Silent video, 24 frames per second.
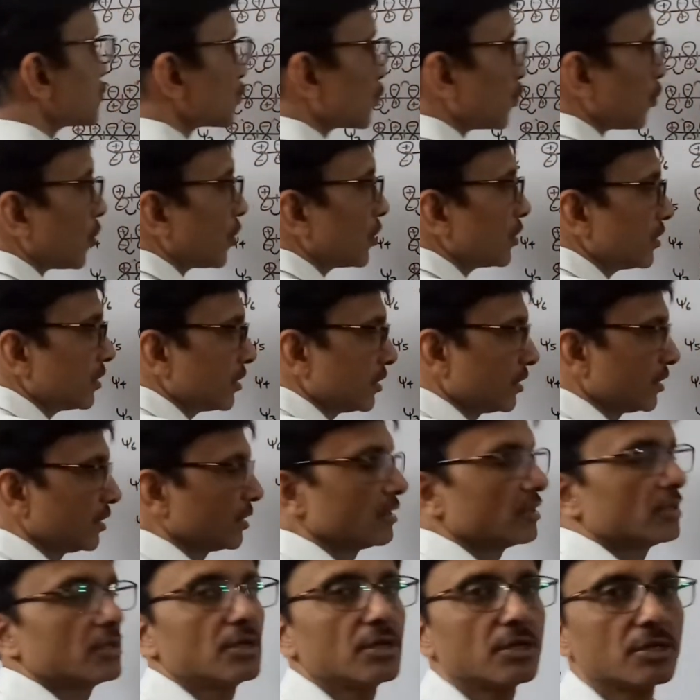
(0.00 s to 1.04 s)
so on.
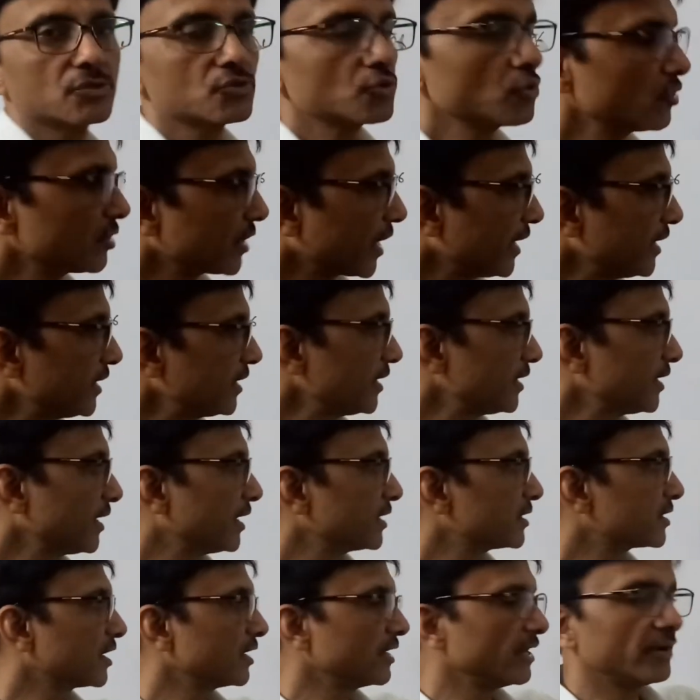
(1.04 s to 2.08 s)
So write in
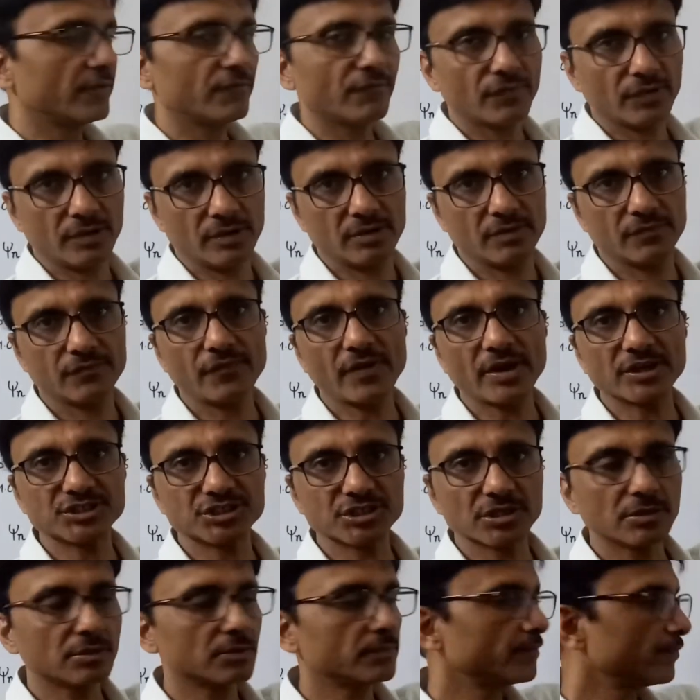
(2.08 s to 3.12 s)
alternate
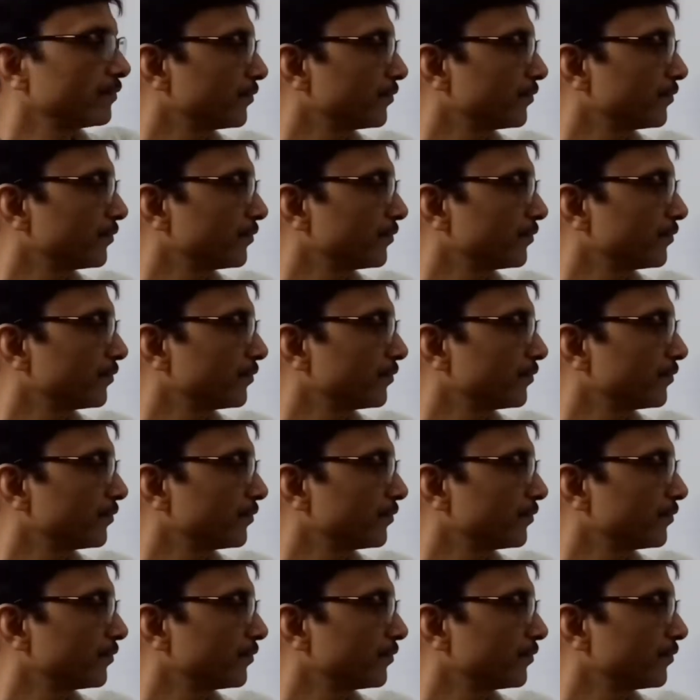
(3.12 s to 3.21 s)
fashion.